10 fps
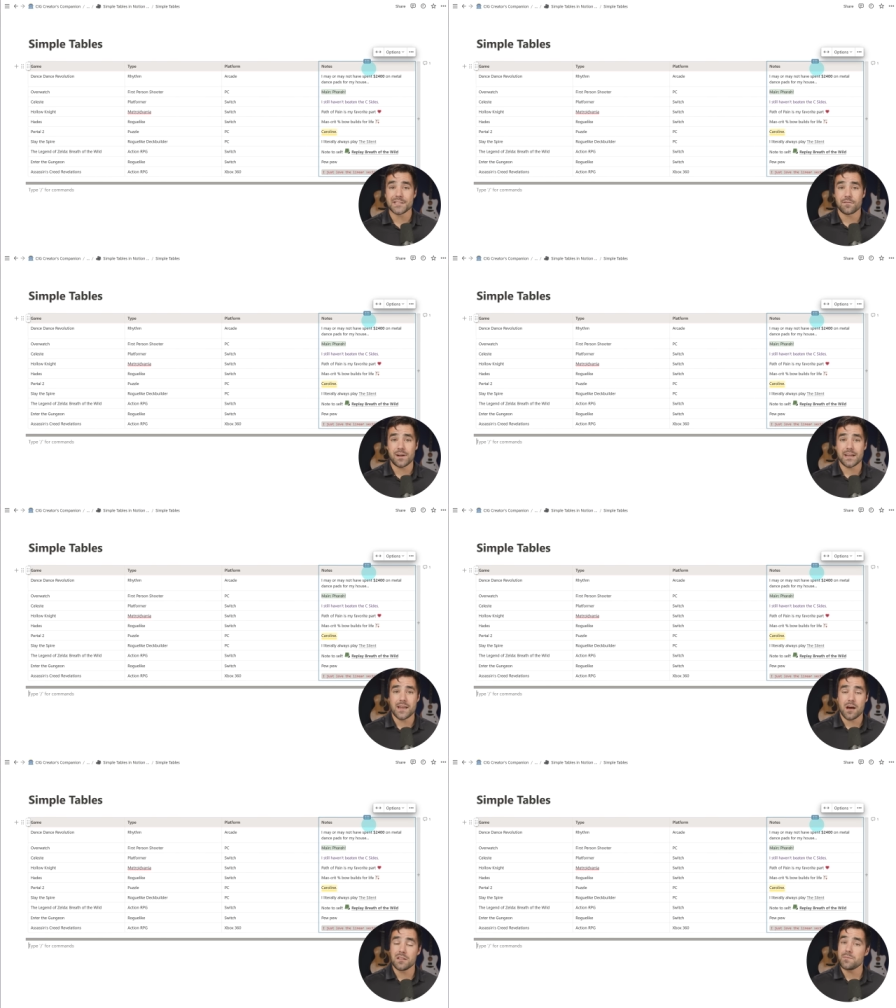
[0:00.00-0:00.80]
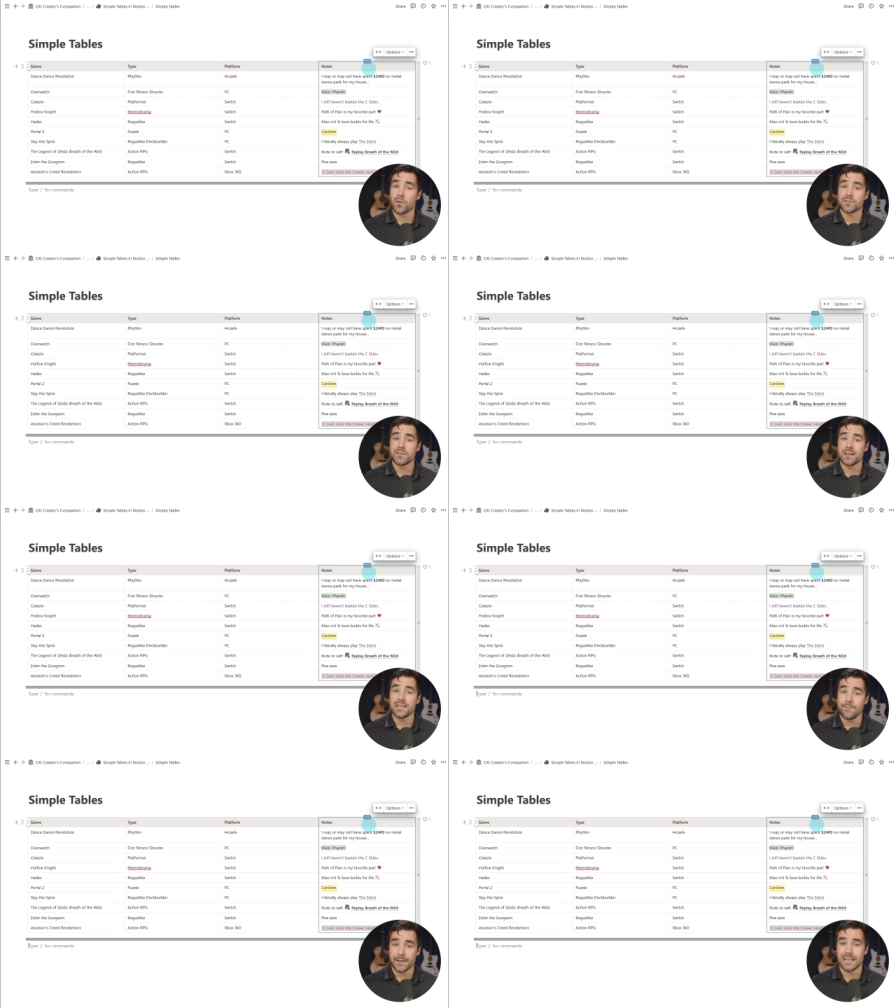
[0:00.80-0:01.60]
as of right now, the most
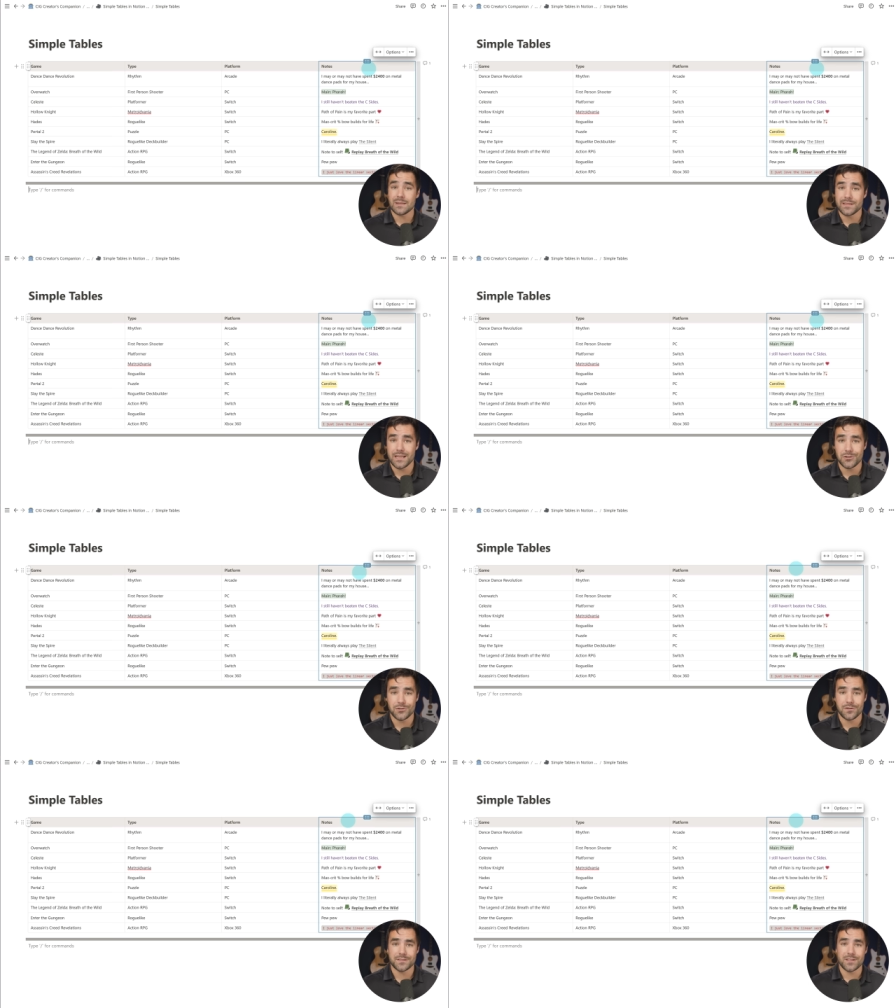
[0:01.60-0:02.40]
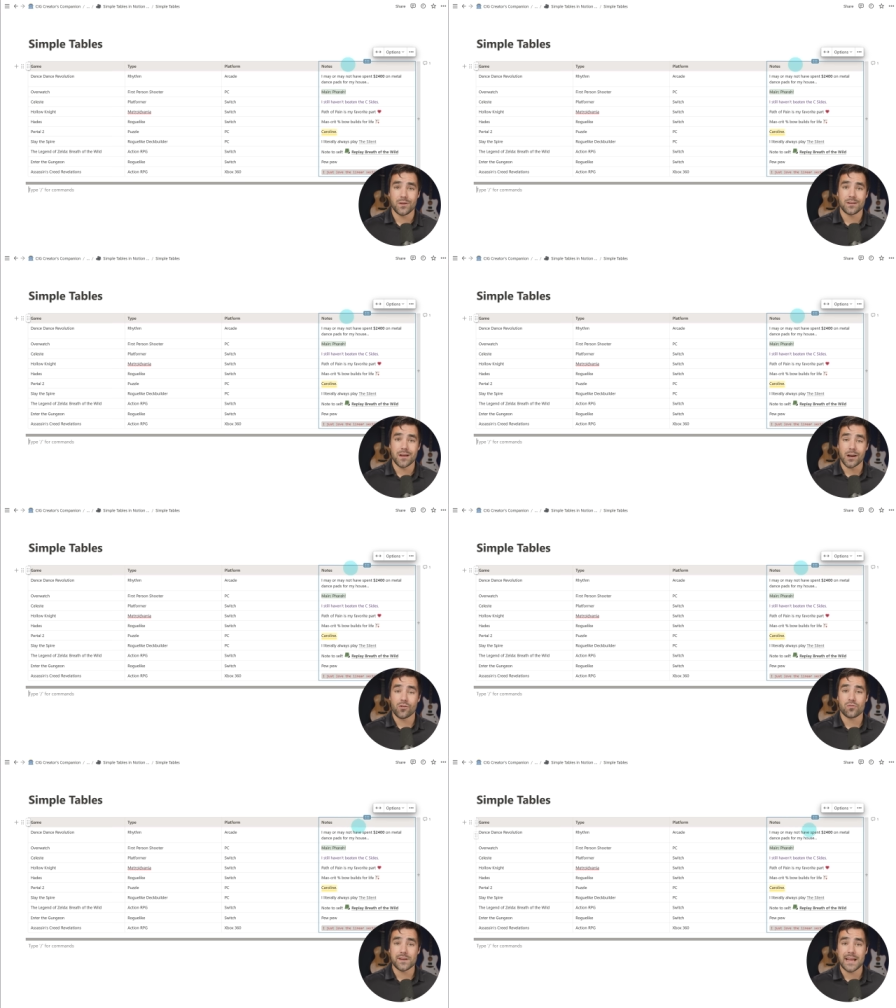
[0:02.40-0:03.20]
significant limitation is that you cannot
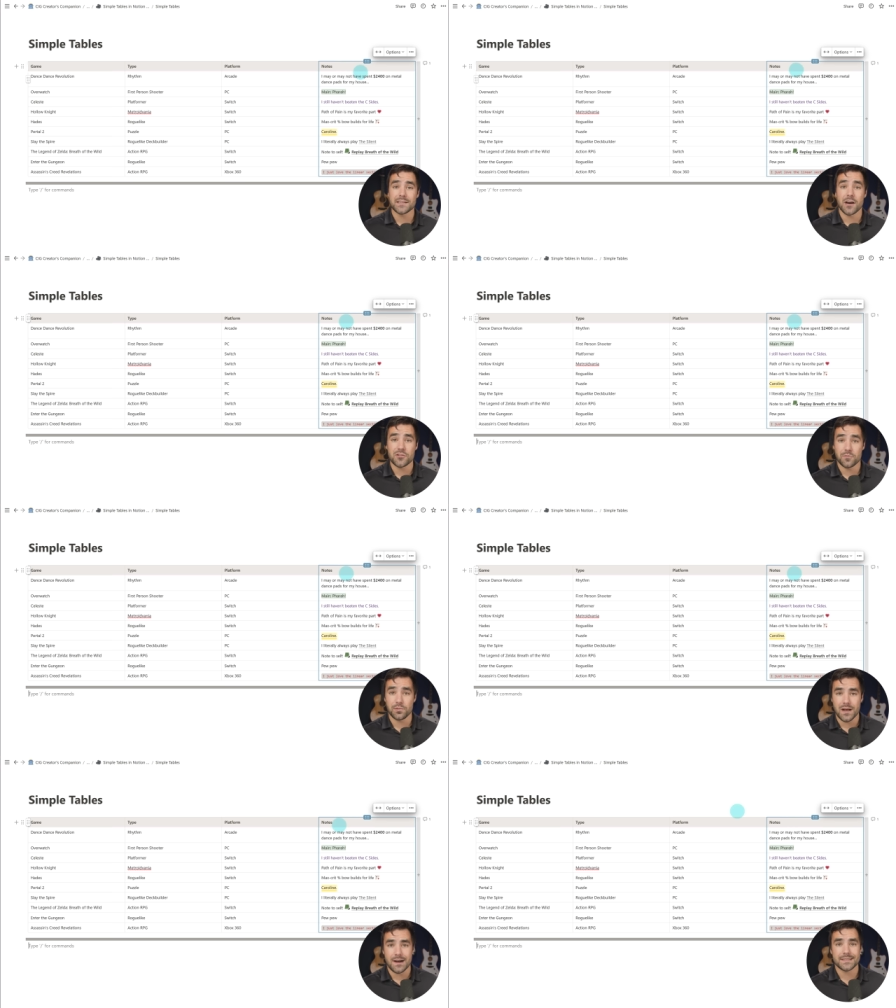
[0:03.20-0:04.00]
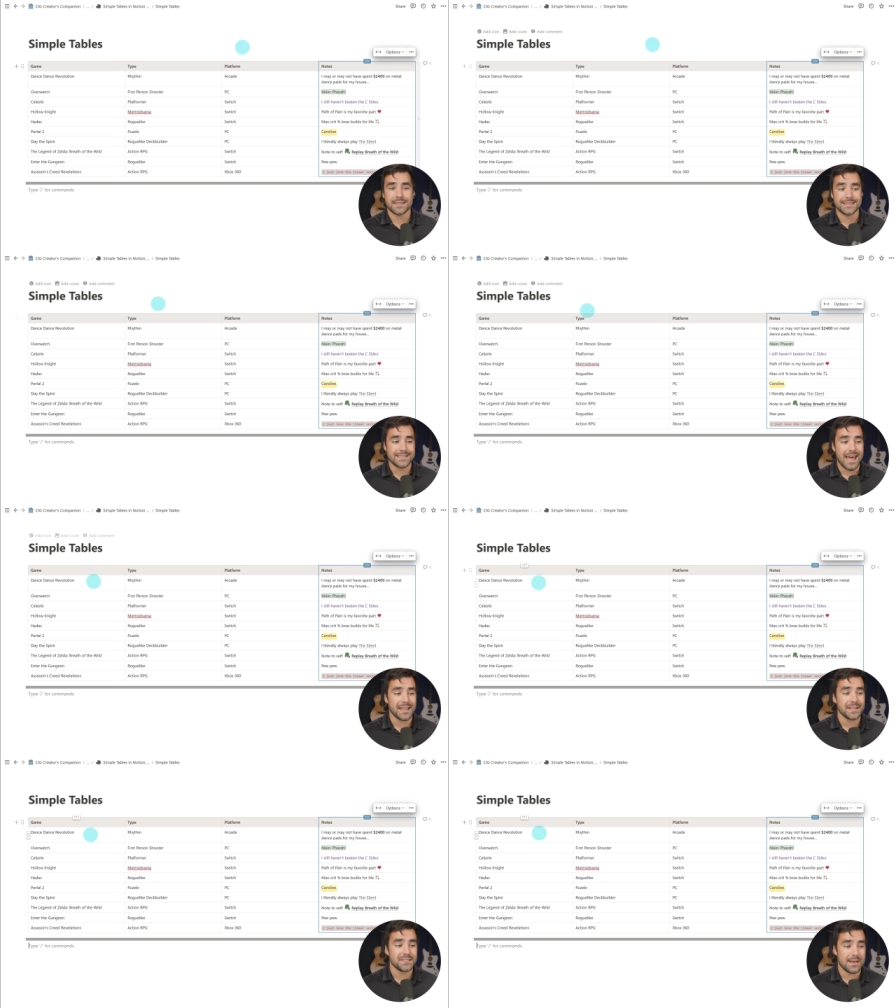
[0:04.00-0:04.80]
create other blocks
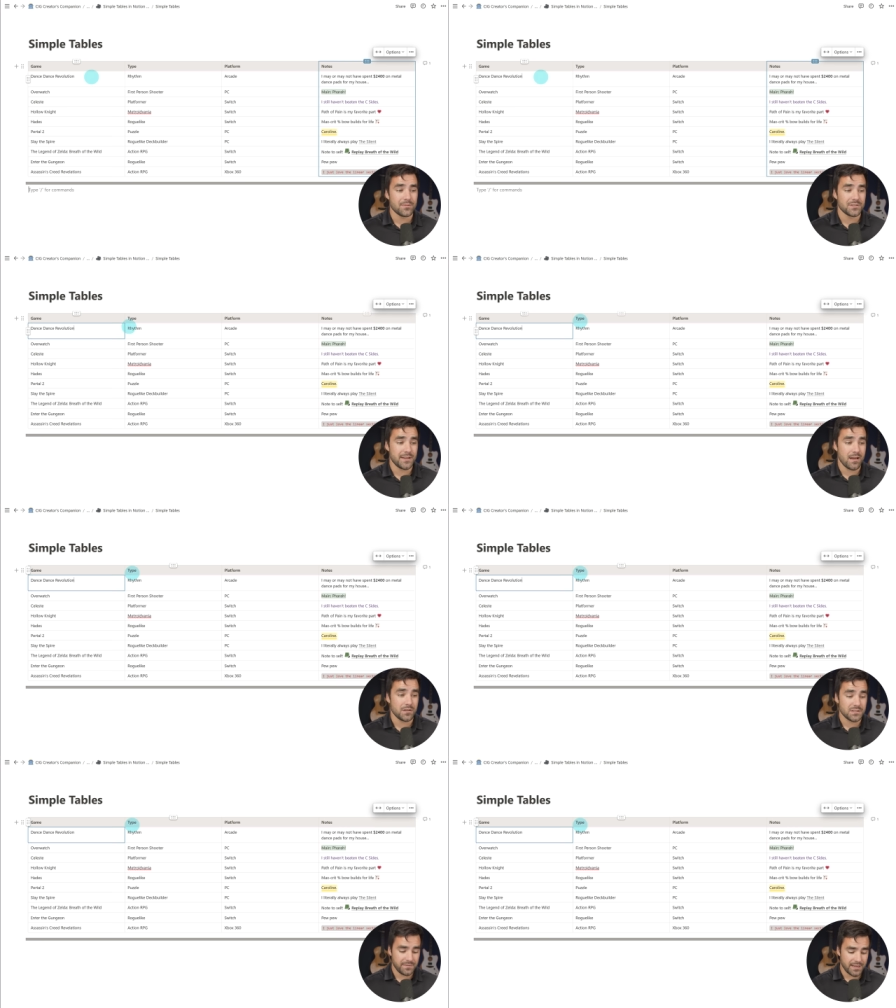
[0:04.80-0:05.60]
inside of these table cells.